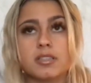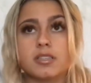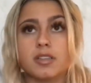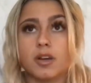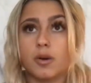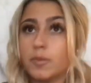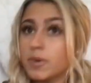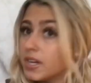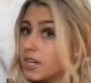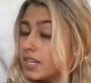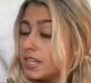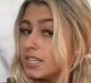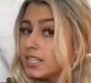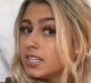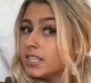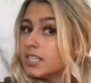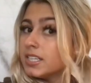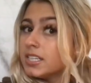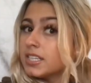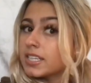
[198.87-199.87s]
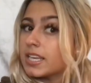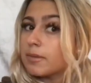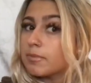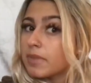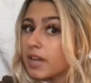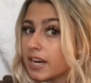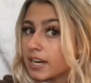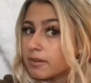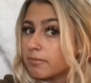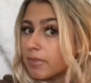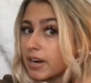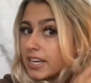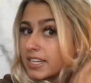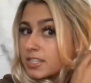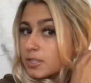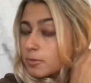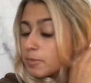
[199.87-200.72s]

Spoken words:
So keep that in mind.